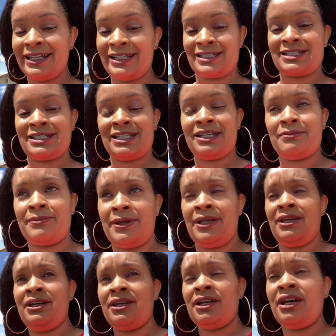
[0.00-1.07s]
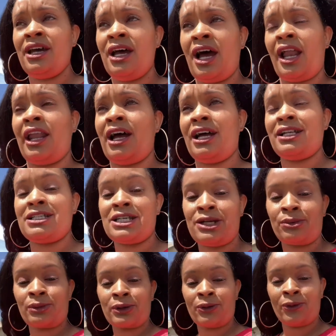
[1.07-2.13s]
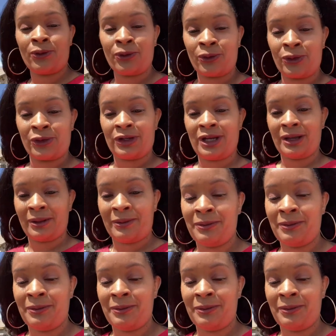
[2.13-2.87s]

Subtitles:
Sneak peek. Now I did record